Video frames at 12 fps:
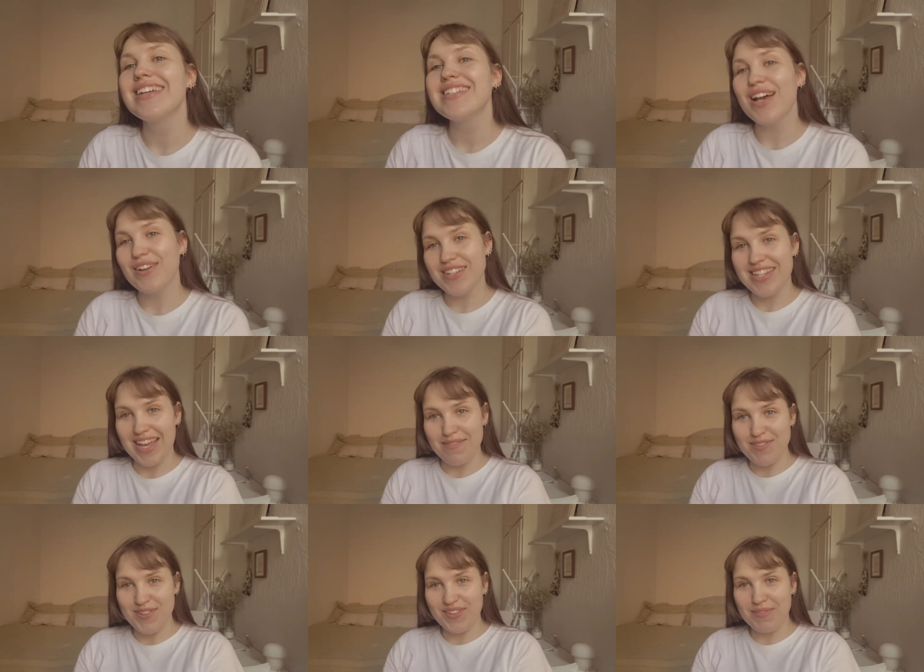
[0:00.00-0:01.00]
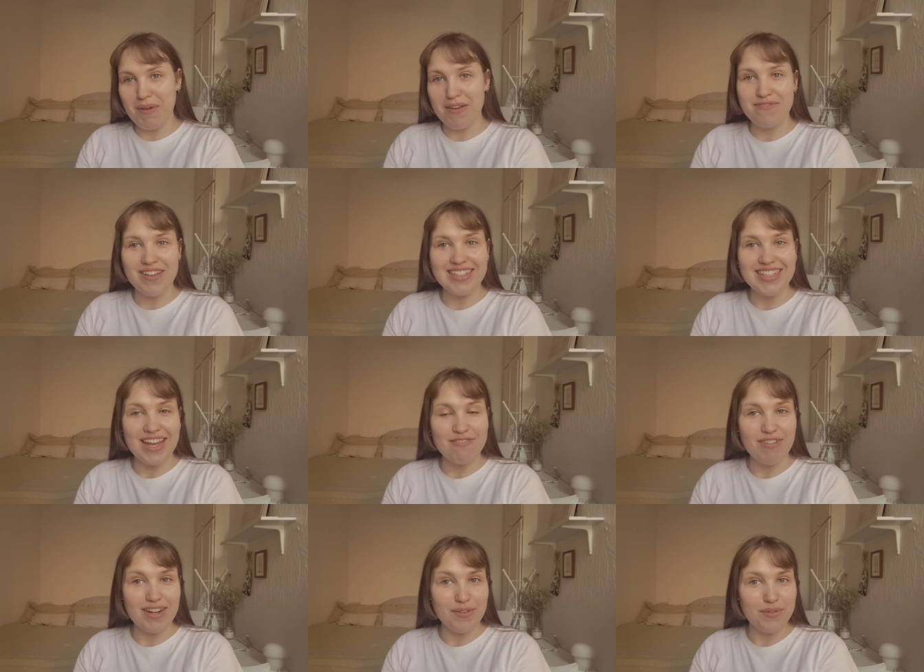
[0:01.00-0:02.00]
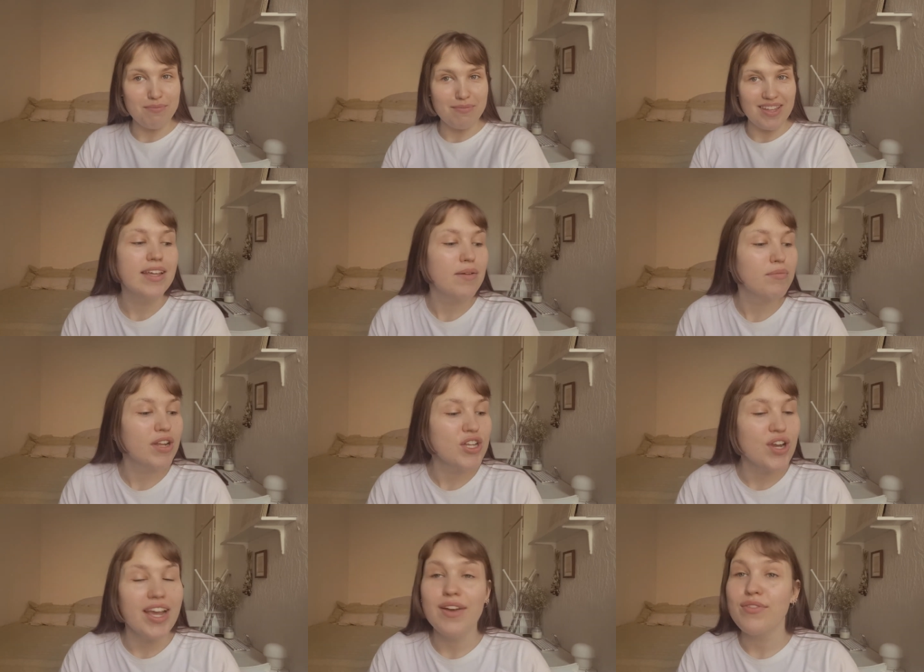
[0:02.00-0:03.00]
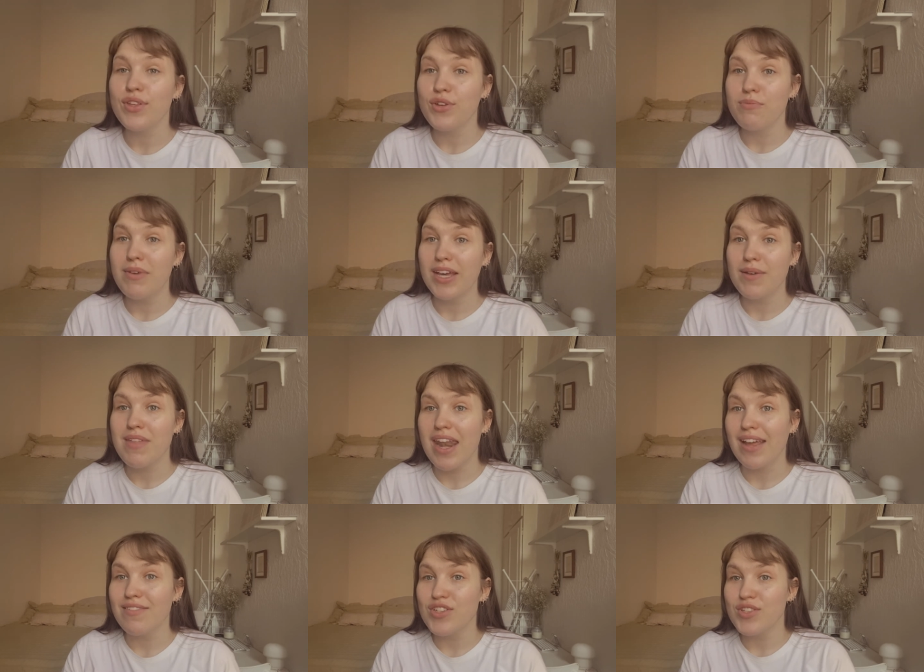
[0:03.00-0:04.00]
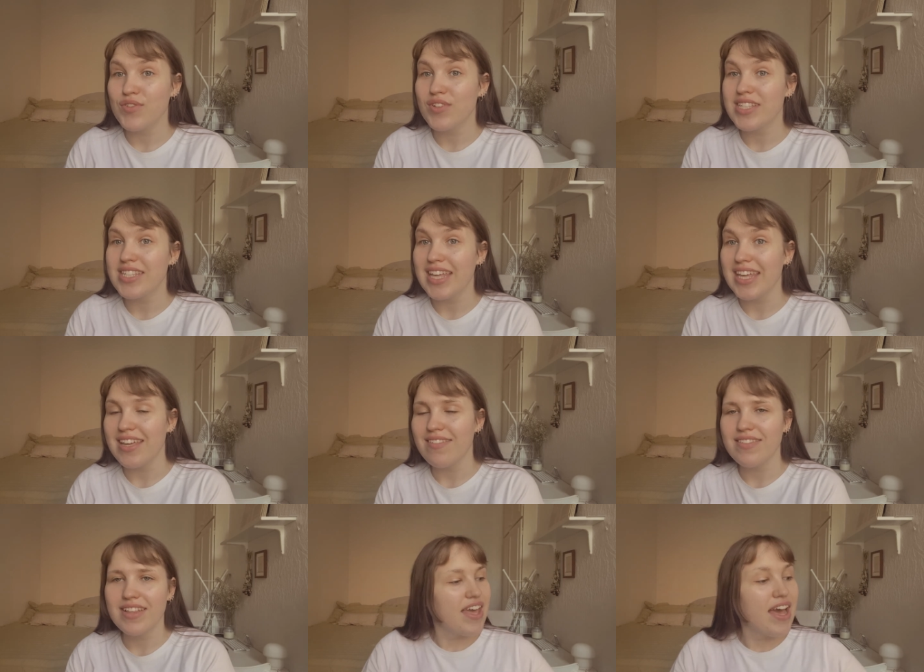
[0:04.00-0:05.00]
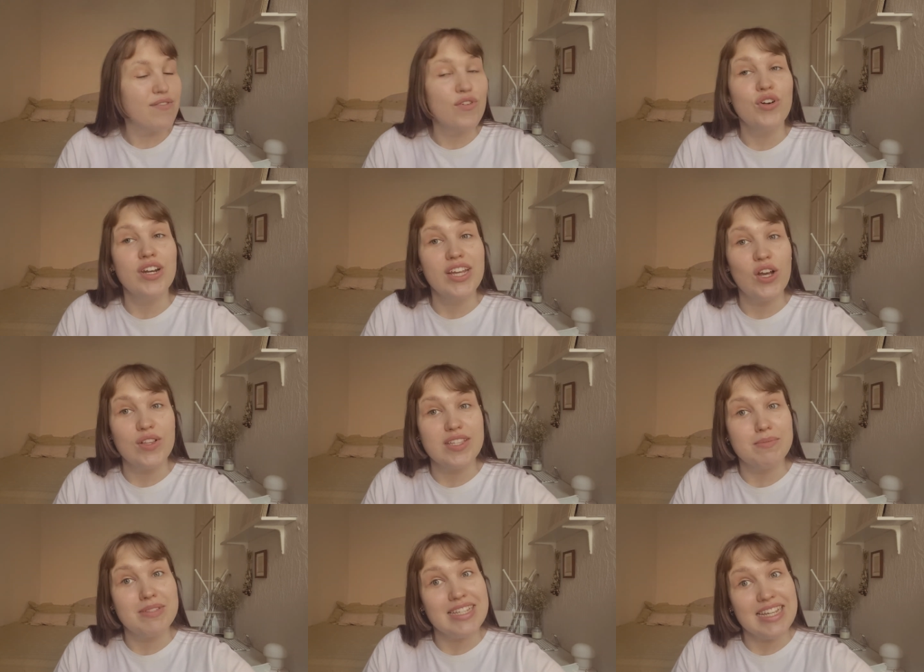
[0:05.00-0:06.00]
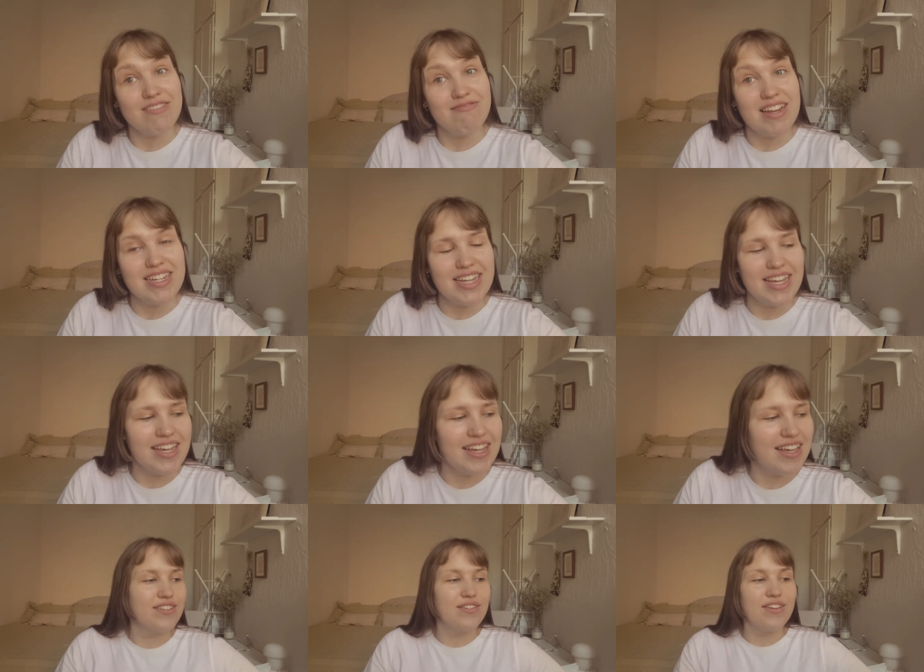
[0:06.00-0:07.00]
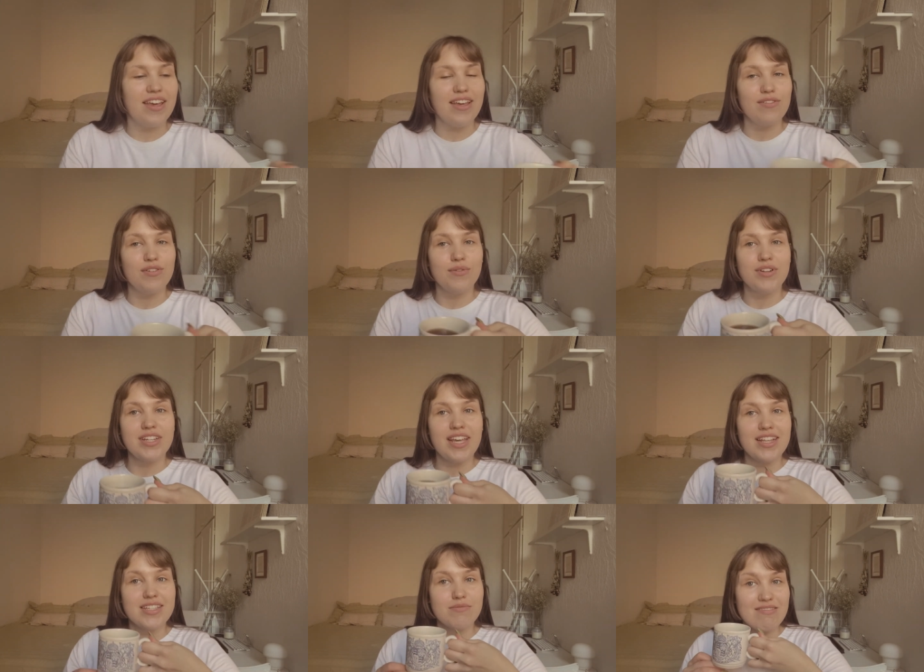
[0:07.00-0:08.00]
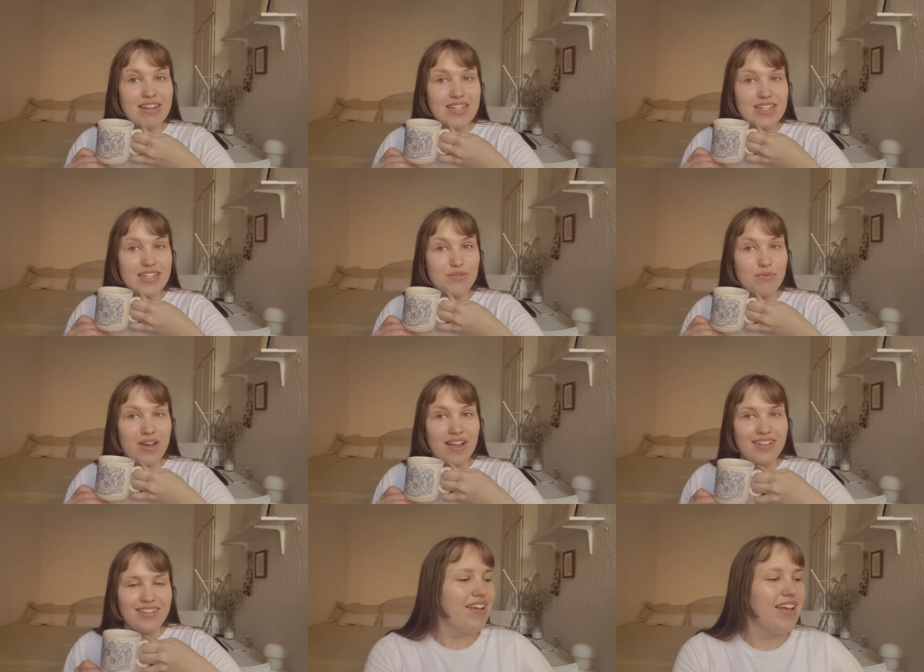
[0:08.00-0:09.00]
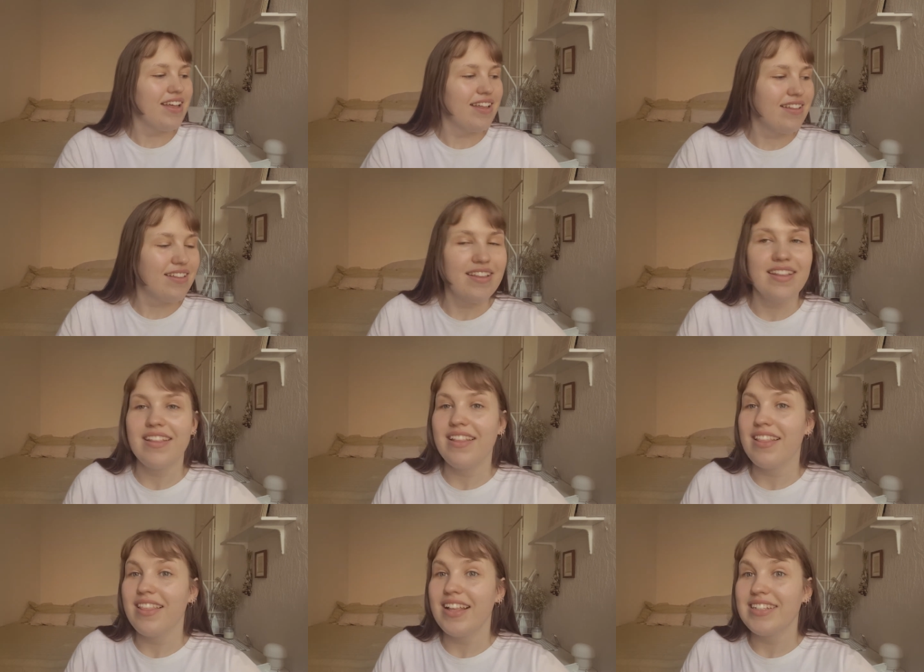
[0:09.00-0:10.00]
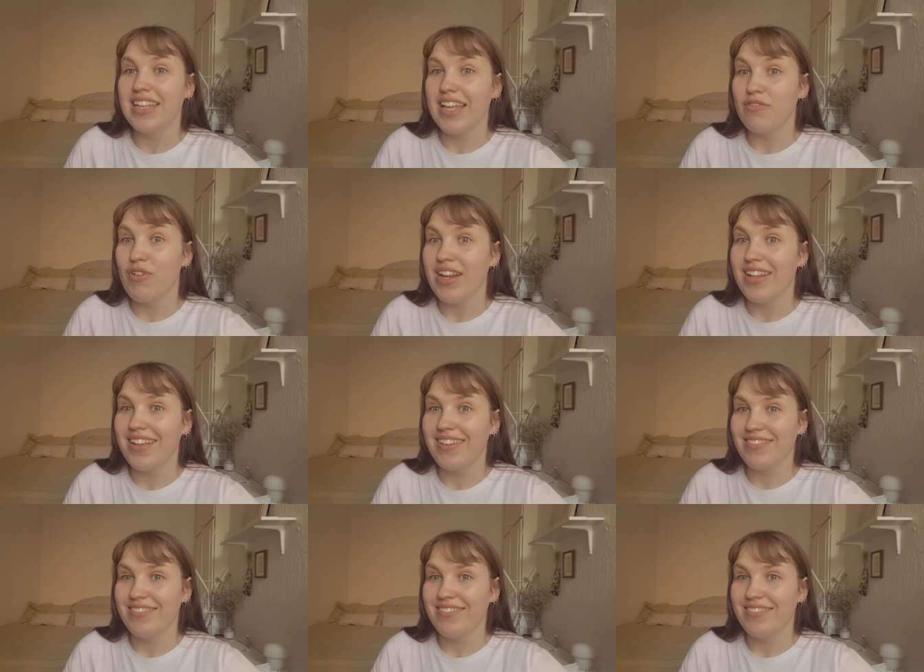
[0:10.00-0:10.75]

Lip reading: So today I'm doing my first get ready with me. I'm gonna try out the new makeup that I've just received. I've already got some tea ready. So yeah, if you want to get some ready as well, and let's get ready.